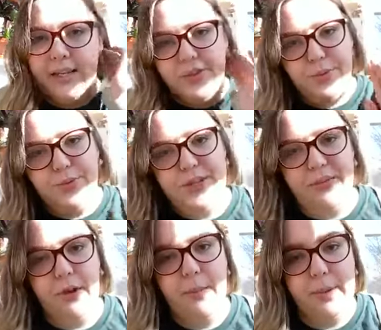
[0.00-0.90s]
and each
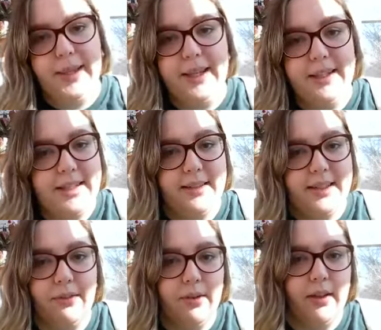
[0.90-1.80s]
different plant
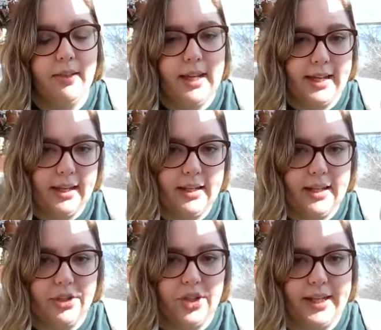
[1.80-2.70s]
needs different light
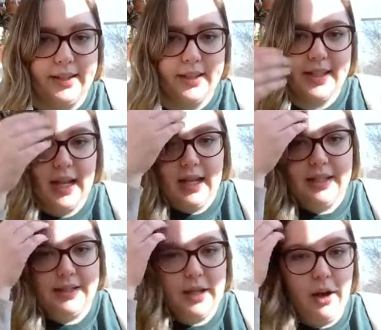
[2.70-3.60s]
conditions.
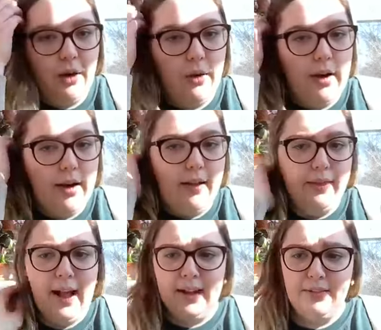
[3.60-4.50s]
So a
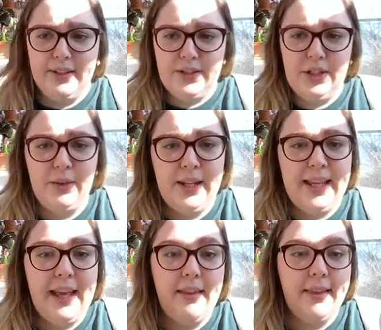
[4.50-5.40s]
lot of us
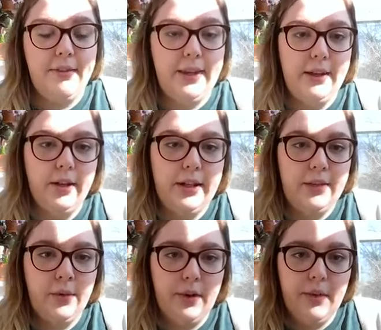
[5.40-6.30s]
tuning in live here
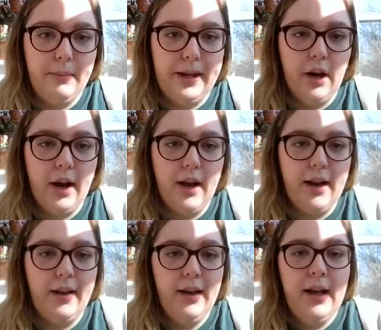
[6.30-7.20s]
in North
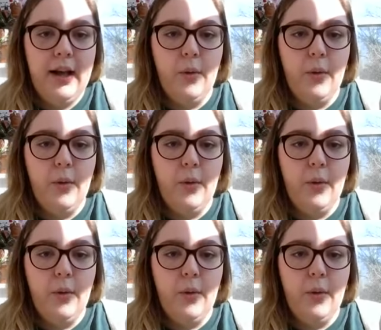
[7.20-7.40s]
America.